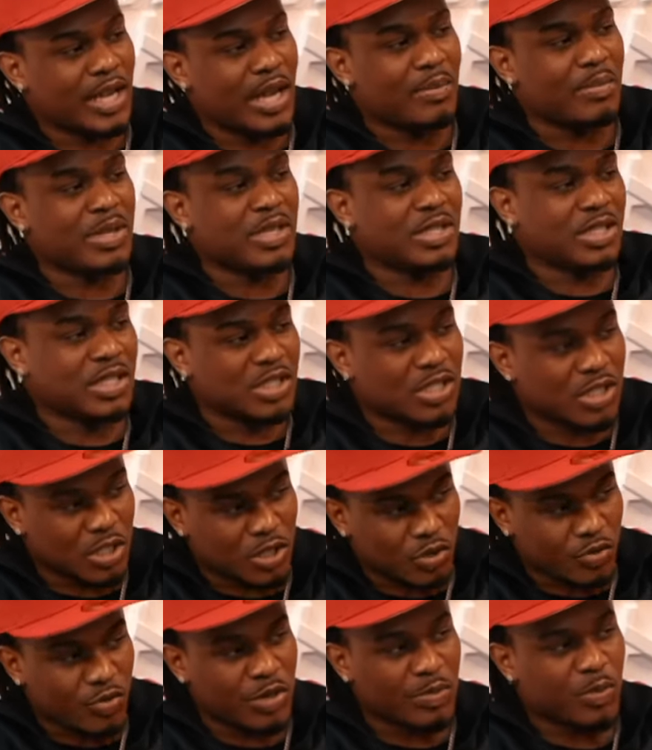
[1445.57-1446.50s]
That means he's
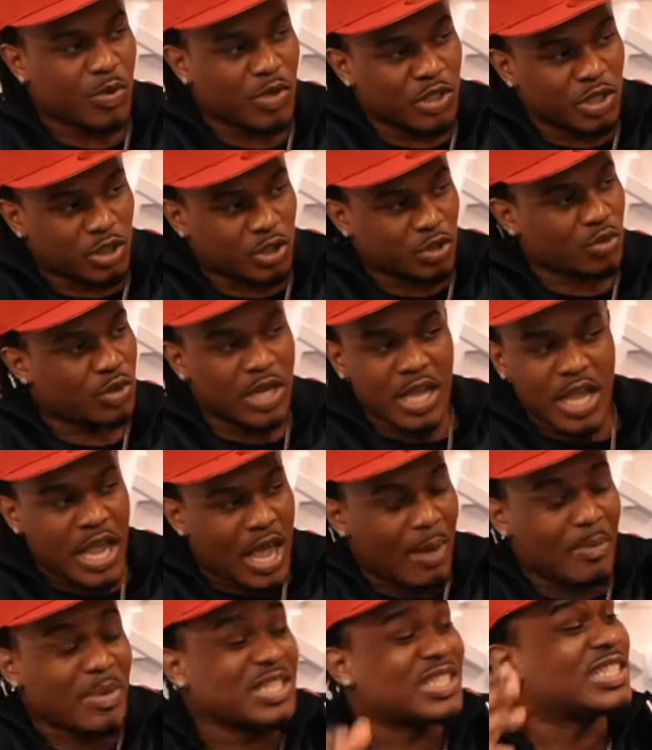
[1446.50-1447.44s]
a three point shooter.
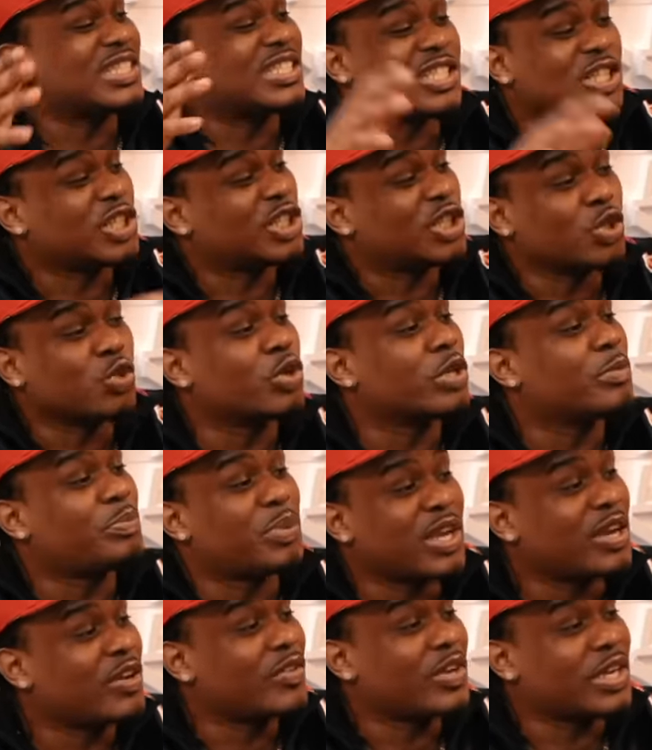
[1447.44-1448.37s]
That means he's a that shooter.
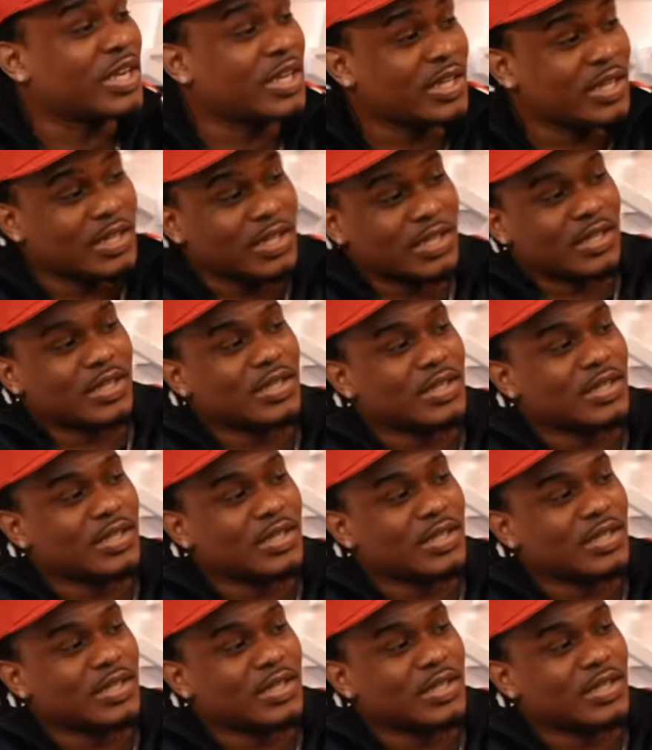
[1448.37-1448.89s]
Mean... period.